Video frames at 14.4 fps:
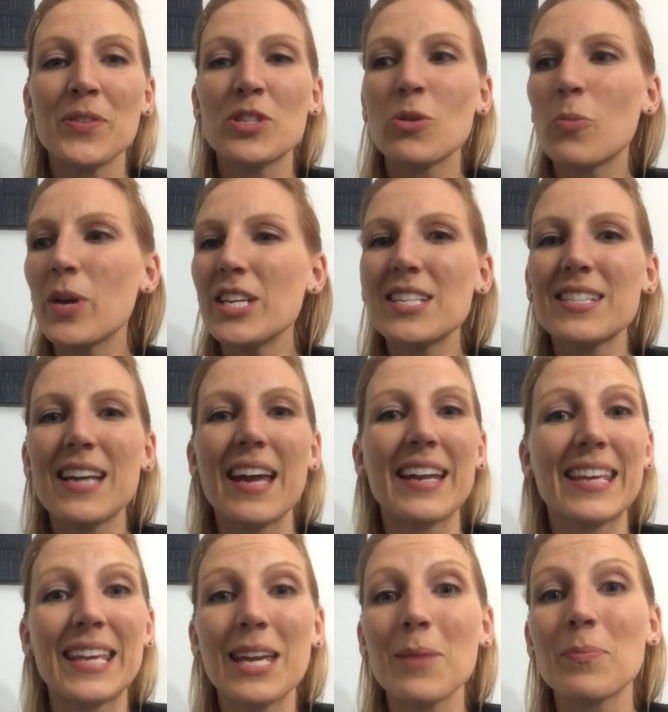So we just got to
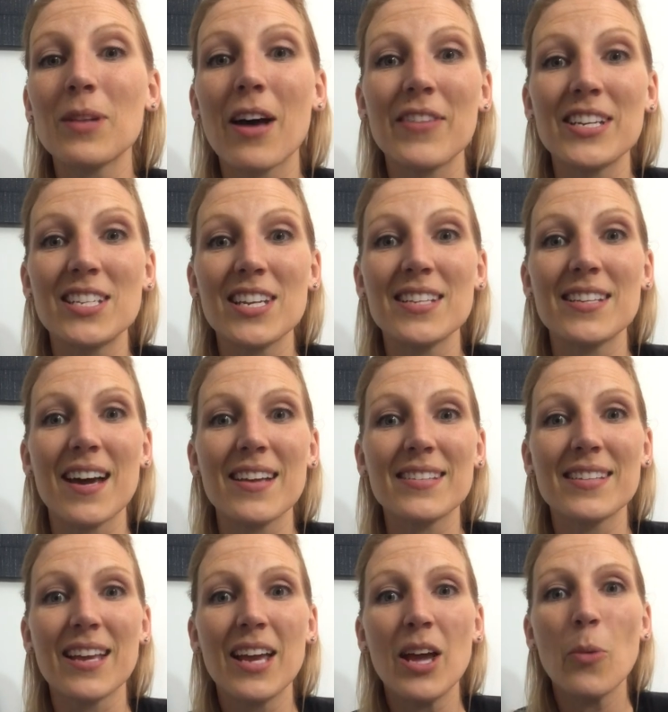keep loving Jesus.